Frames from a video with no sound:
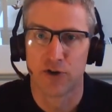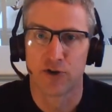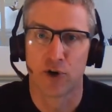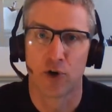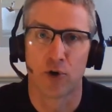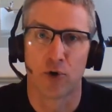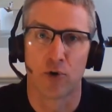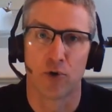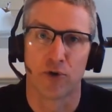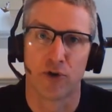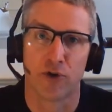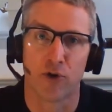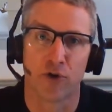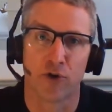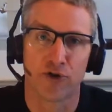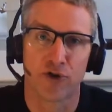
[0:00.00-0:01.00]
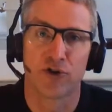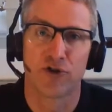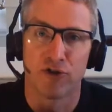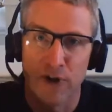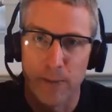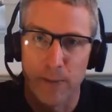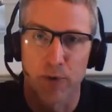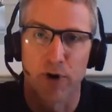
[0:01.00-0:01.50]
So those are
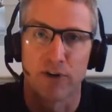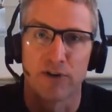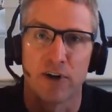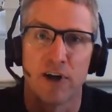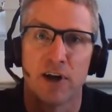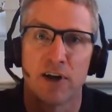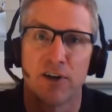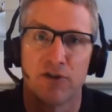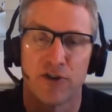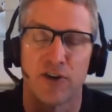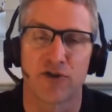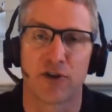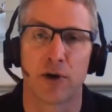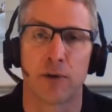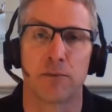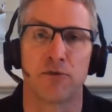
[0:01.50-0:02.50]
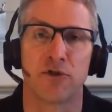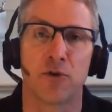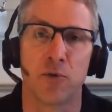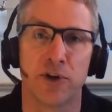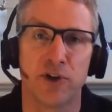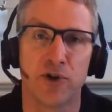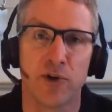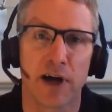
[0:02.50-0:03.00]
separate systems.
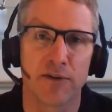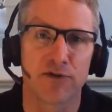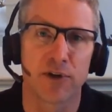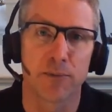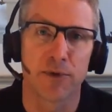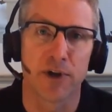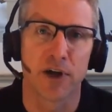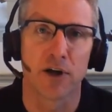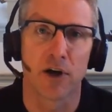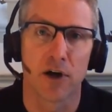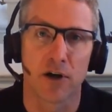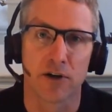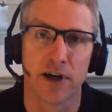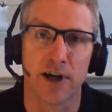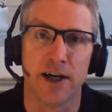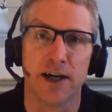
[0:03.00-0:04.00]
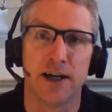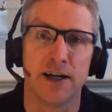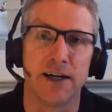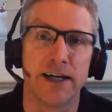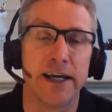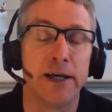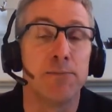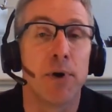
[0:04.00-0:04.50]
We do have something called
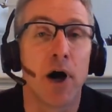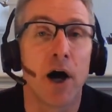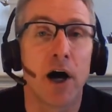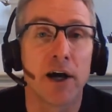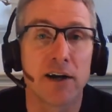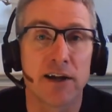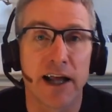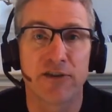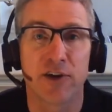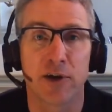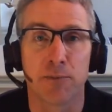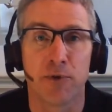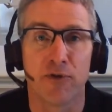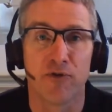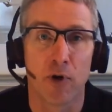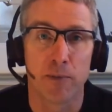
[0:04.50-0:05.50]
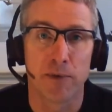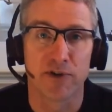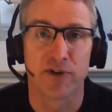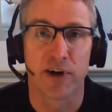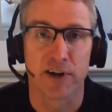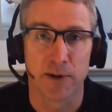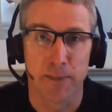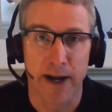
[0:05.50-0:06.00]
EPOD, Elastic
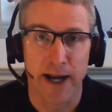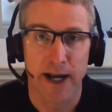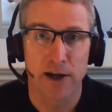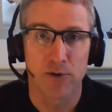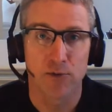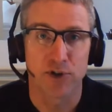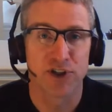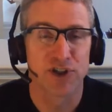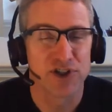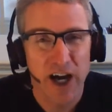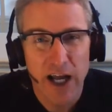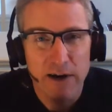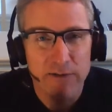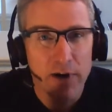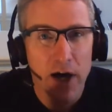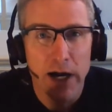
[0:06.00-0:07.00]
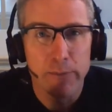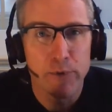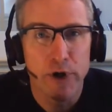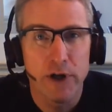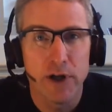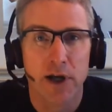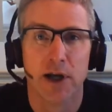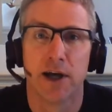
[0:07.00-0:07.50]
Performance on Demand, which is kind of a
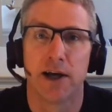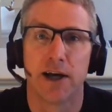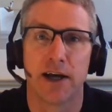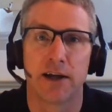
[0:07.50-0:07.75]
hybrid.